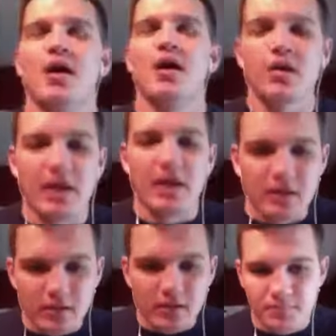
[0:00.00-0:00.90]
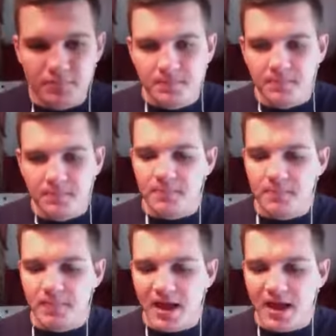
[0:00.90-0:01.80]
okay,
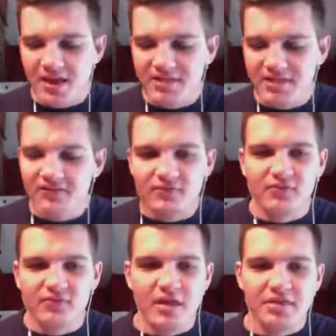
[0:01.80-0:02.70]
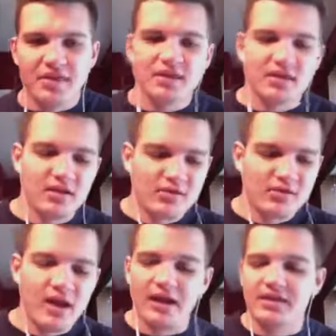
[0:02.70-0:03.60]
I think that you're
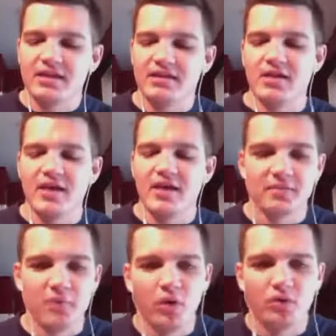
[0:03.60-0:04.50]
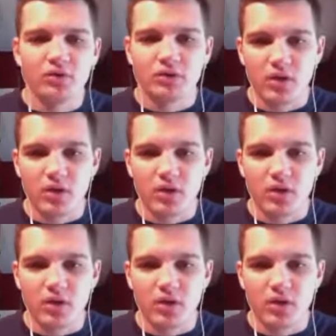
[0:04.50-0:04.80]
right. I think that you have to mold